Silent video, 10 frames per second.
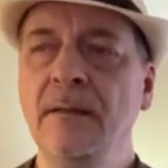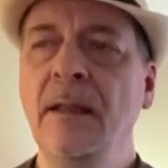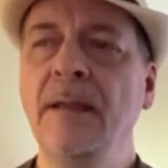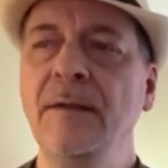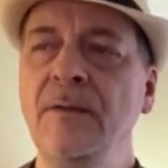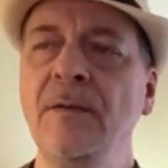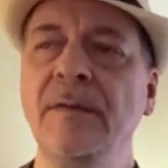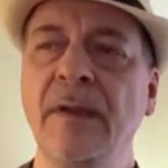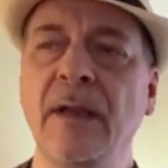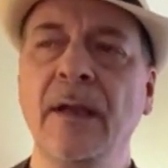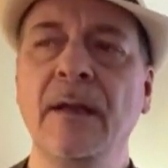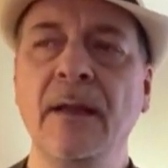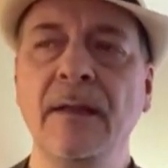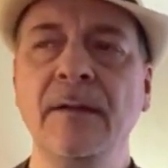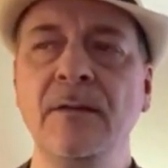That's interesting.
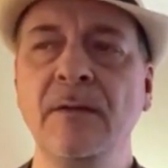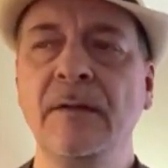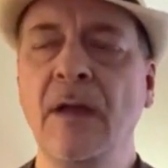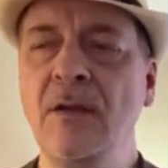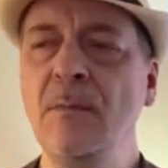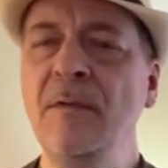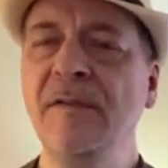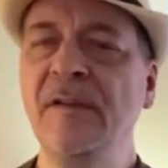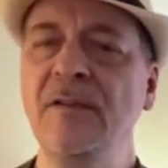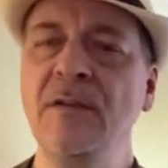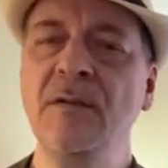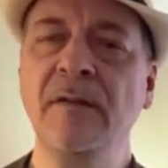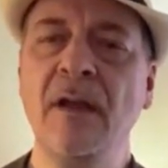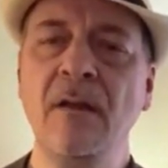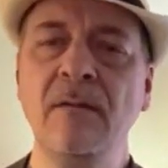That's interesting. Are you a musician
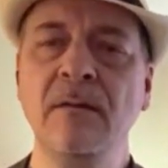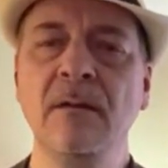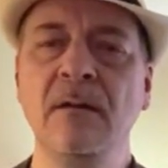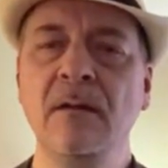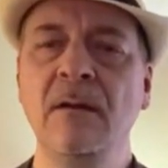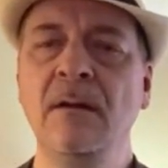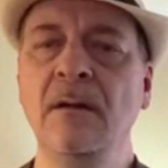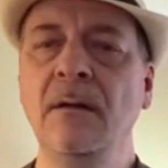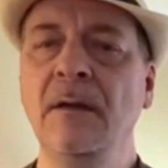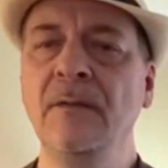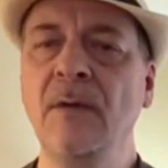yourself? Okay.